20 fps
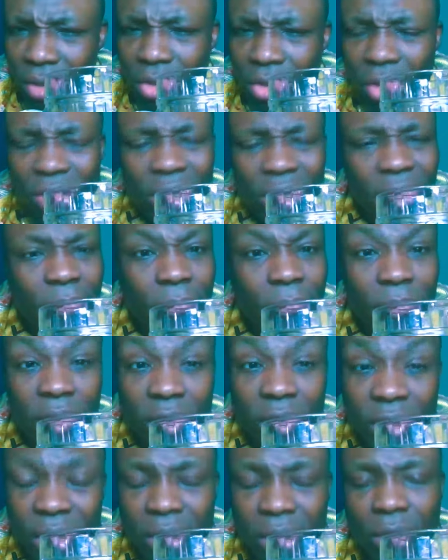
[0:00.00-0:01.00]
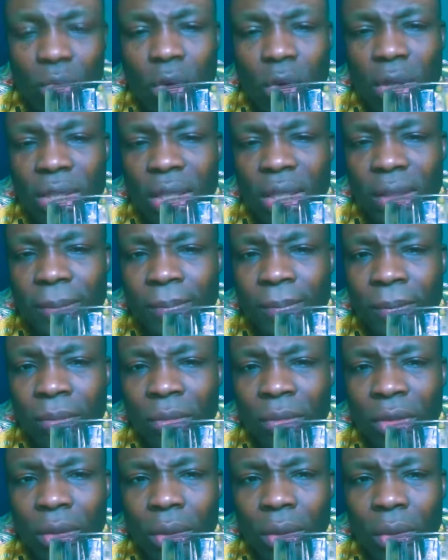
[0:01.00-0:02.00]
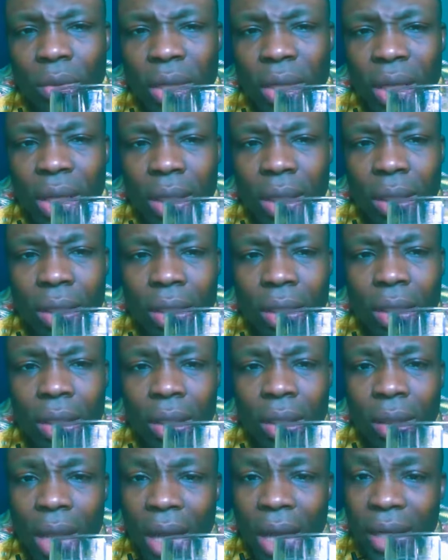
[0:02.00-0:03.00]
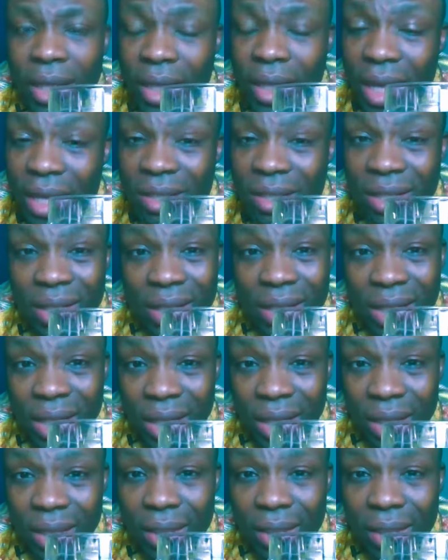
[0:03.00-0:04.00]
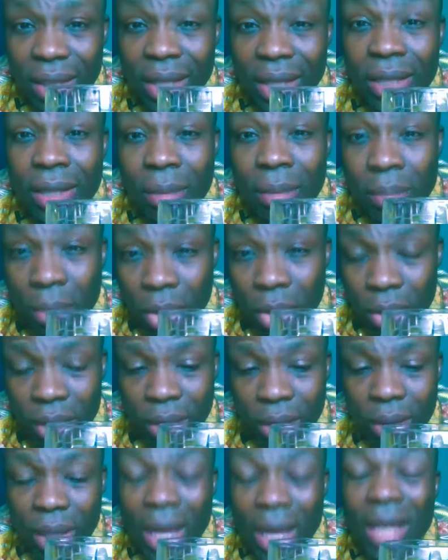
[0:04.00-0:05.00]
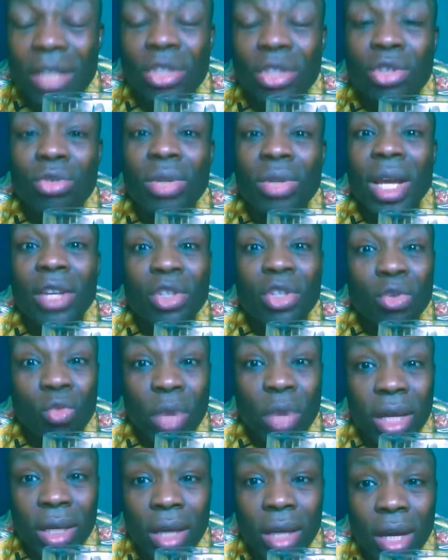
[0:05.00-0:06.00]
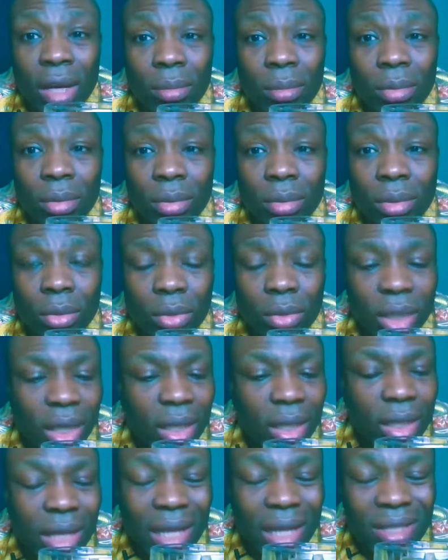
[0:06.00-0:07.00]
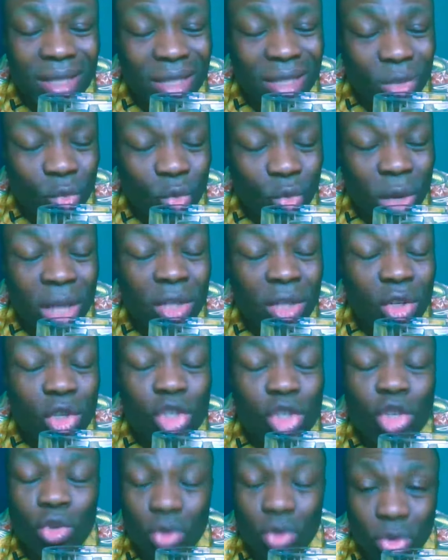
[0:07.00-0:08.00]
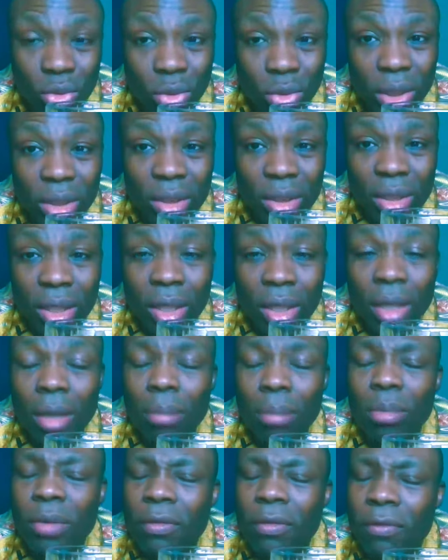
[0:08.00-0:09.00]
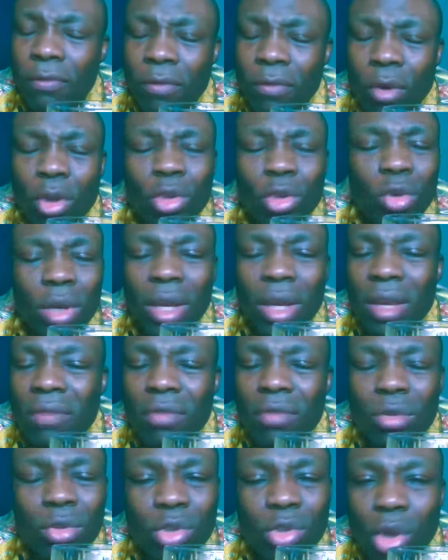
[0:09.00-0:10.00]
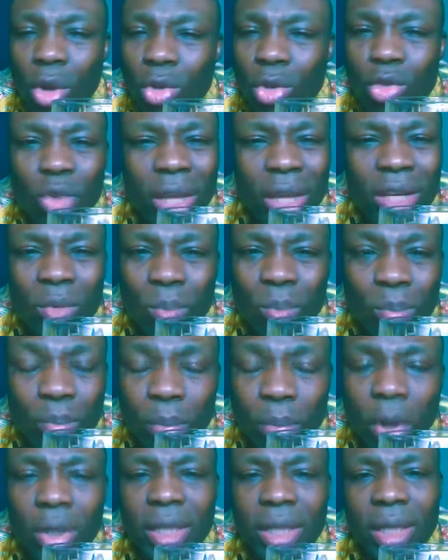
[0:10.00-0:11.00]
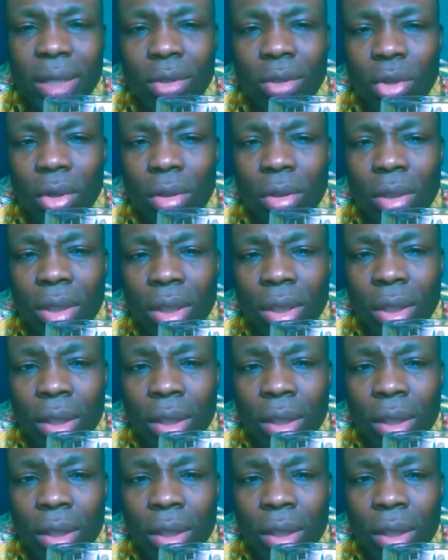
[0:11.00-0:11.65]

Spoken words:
Just keep drinking the water. Okay? And here's the key. In the morning, as soon as you wake up, okay, that's when you should do it. Before you even talk to anybody at all.